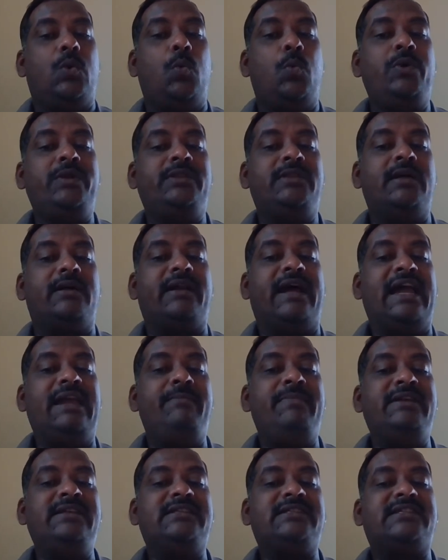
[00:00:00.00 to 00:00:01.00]
with the
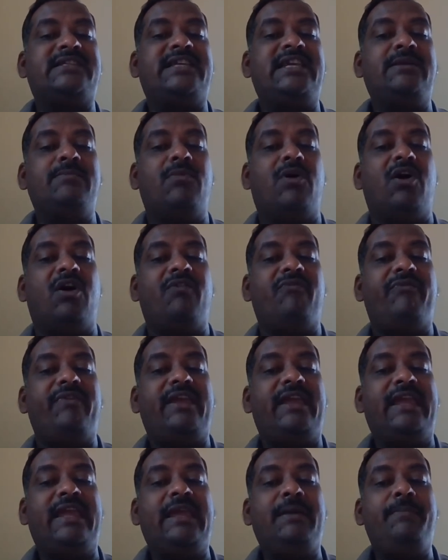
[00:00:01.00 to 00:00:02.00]
rhyming scheme of
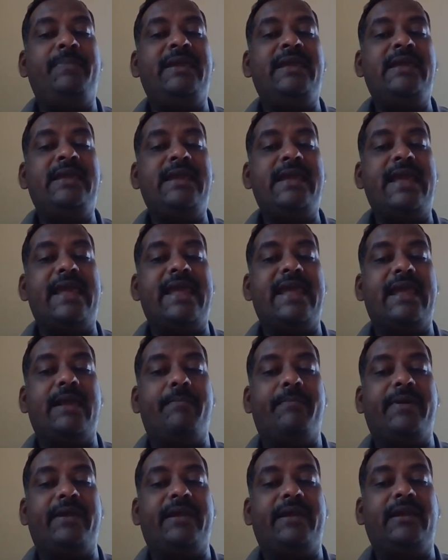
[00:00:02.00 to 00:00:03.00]
A B A
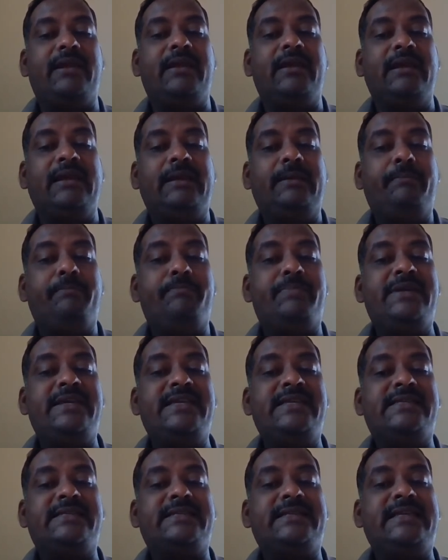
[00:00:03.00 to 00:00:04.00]
B
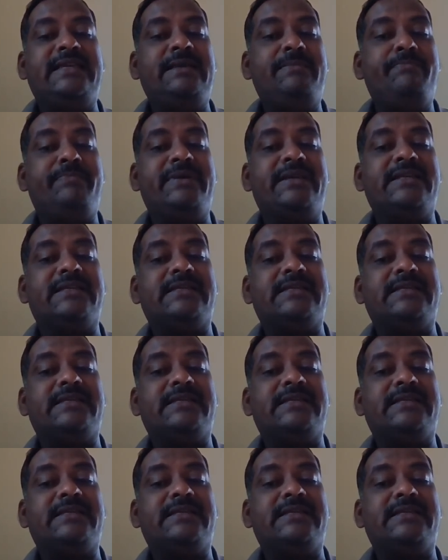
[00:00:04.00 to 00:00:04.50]
B C B